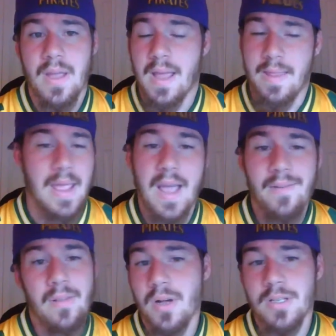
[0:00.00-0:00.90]
And they
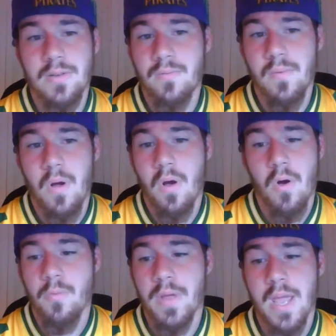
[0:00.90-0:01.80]
haven't lost a
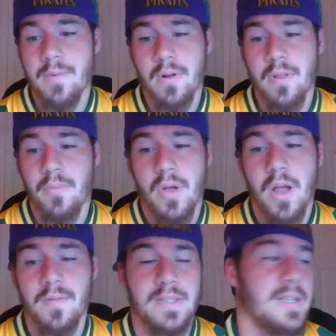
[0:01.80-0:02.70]
home game during the
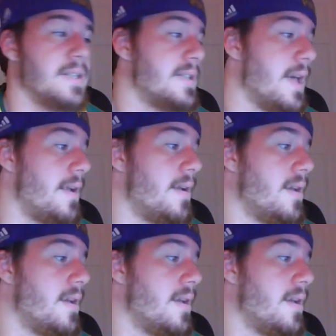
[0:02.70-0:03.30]
playoffs since then.